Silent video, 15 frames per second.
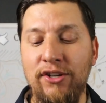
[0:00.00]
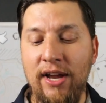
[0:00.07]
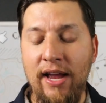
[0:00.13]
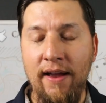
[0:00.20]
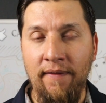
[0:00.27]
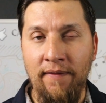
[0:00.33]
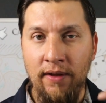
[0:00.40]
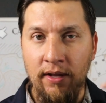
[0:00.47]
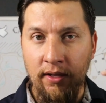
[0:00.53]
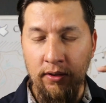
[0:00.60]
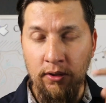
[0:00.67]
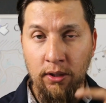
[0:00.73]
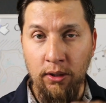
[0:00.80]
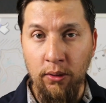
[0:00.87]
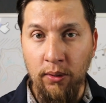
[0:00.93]
You have
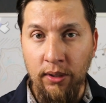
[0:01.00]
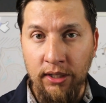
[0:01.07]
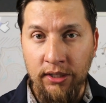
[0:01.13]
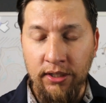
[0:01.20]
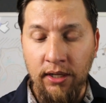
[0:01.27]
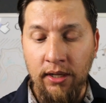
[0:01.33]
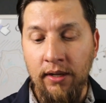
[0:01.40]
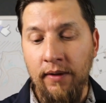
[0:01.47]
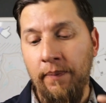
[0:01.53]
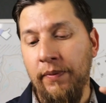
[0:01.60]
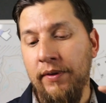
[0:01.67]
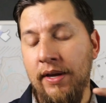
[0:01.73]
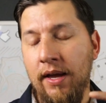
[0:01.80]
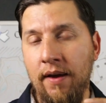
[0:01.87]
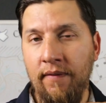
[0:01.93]
the lures,
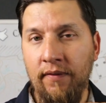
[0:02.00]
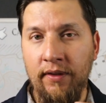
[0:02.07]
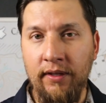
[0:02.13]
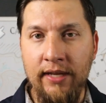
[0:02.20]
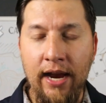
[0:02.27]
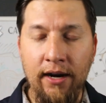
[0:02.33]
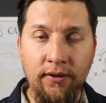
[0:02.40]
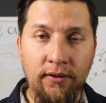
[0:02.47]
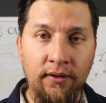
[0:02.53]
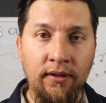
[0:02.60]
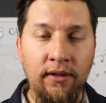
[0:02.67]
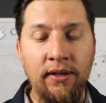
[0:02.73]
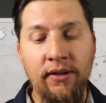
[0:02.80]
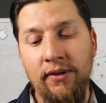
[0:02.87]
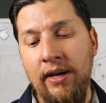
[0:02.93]
you have the
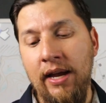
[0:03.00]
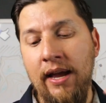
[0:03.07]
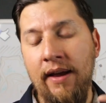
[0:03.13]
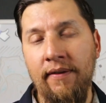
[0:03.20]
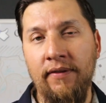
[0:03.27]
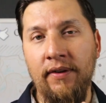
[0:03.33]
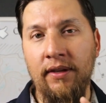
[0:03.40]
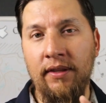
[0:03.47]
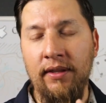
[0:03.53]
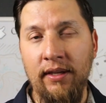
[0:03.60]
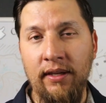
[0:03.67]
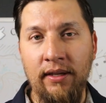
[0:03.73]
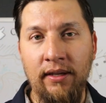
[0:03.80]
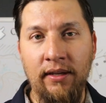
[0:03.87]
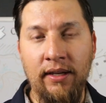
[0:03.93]
tackle, you have
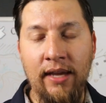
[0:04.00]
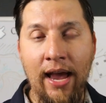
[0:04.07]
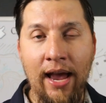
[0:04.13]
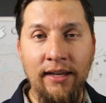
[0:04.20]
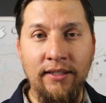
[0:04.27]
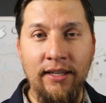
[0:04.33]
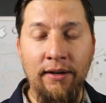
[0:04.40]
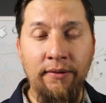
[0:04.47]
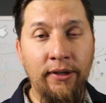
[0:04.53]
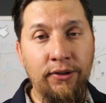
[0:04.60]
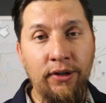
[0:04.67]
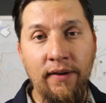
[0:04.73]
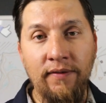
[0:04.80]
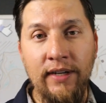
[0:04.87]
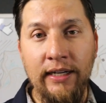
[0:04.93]
the cast and
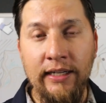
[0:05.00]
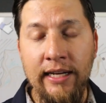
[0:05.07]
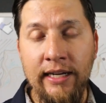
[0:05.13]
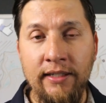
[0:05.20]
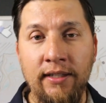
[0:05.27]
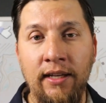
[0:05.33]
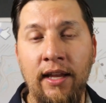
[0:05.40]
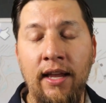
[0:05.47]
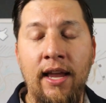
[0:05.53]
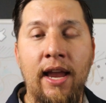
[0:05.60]
retrieve techniques,